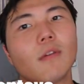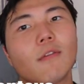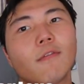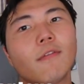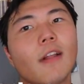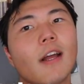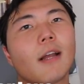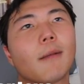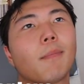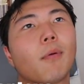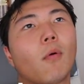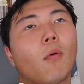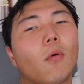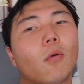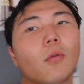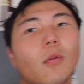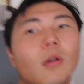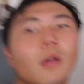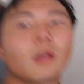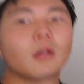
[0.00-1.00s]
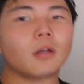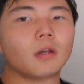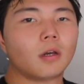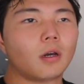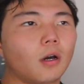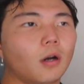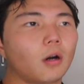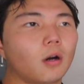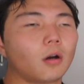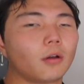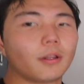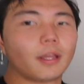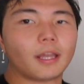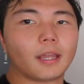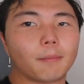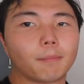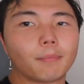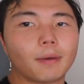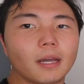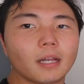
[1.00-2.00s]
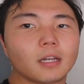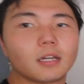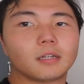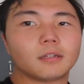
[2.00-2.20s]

flagpole on a back